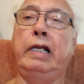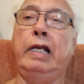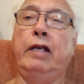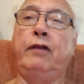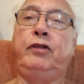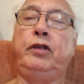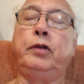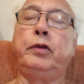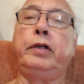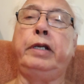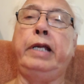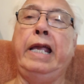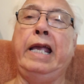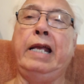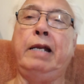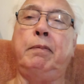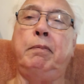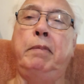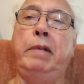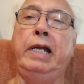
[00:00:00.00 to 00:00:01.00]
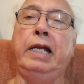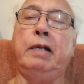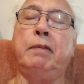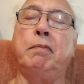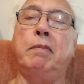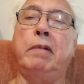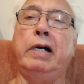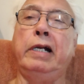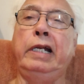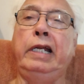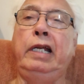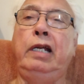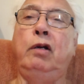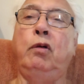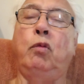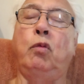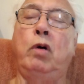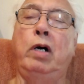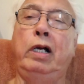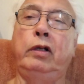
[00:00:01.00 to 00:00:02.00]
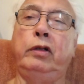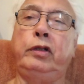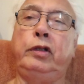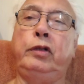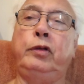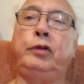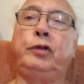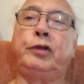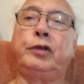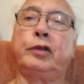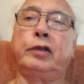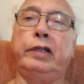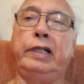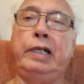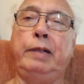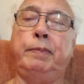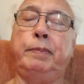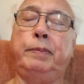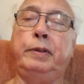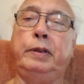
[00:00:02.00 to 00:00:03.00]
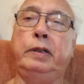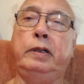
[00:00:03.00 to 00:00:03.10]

if you can't make money while you sleep,